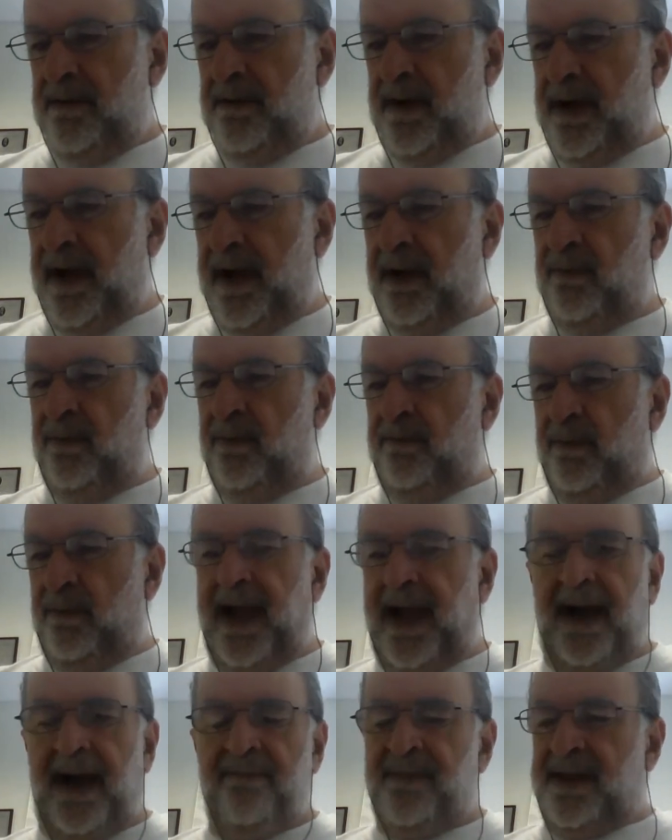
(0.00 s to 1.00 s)
And
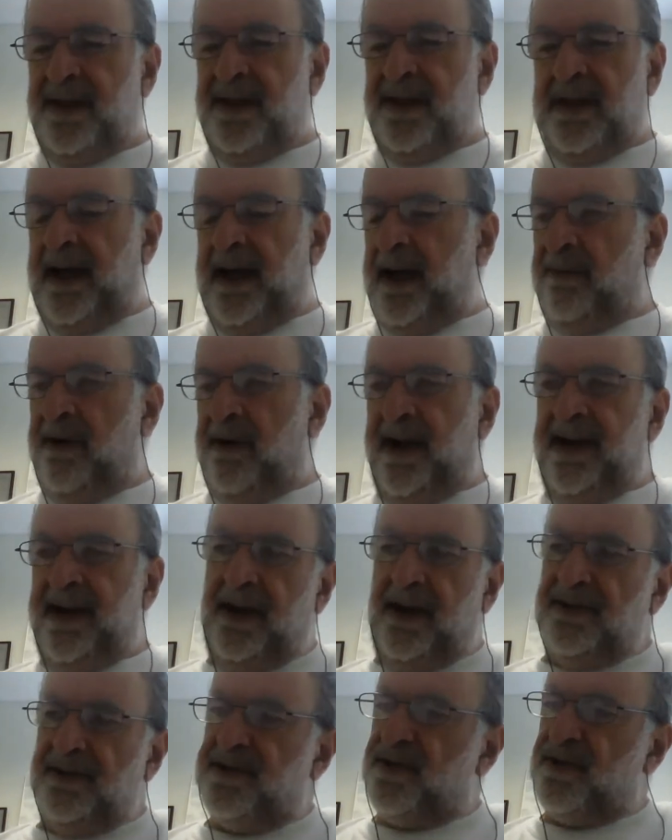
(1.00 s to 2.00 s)
we have them in the lab right
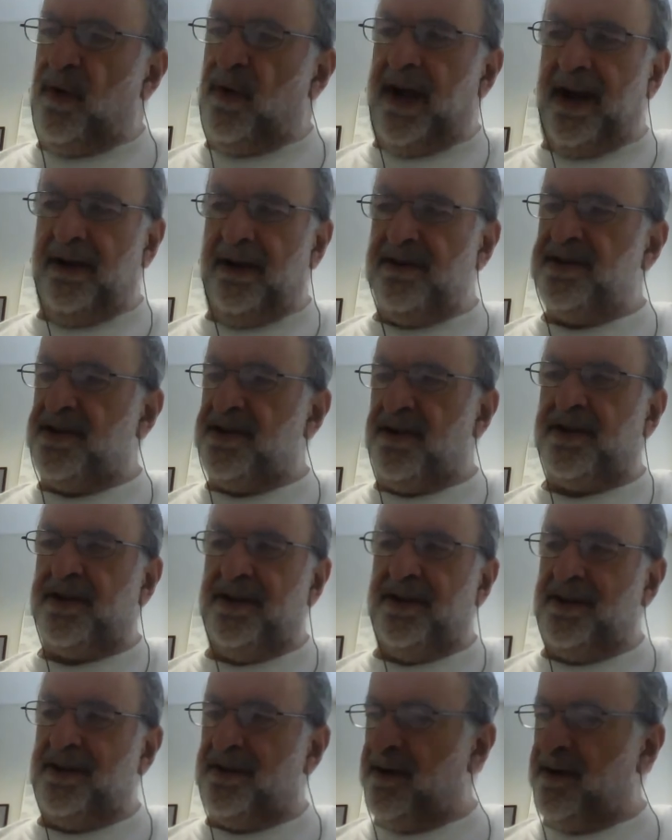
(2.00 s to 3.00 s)
now, square,
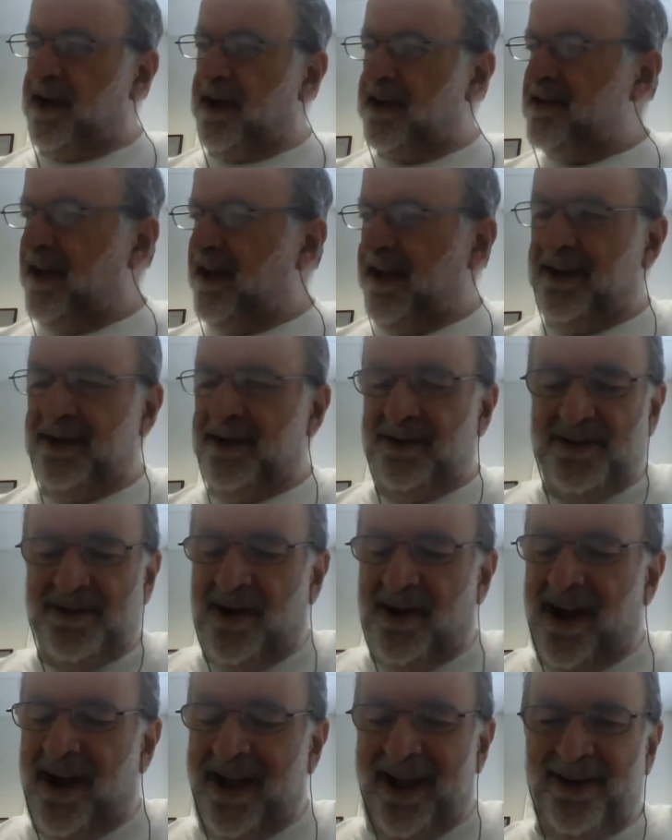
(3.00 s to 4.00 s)
circular, rectangle,
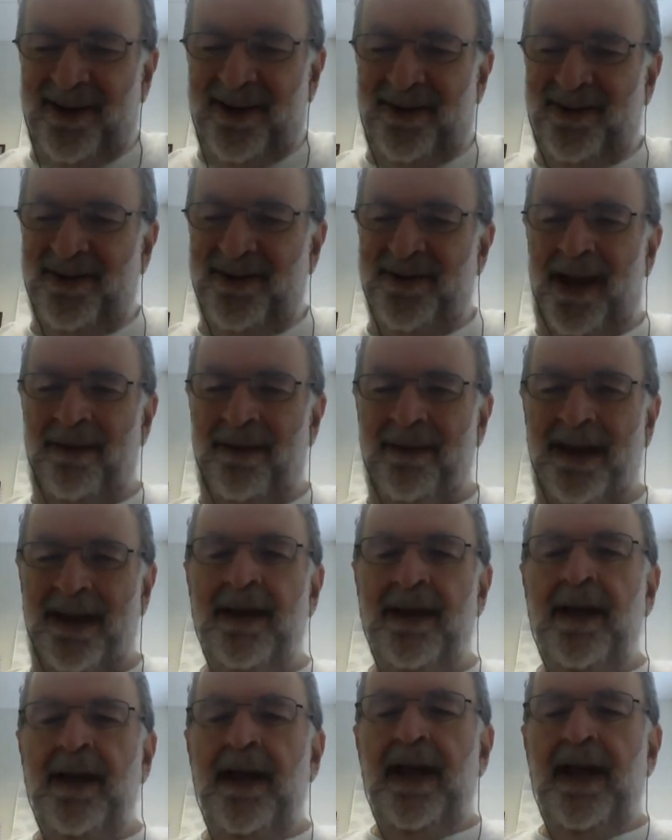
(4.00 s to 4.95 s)
triangle, you name it.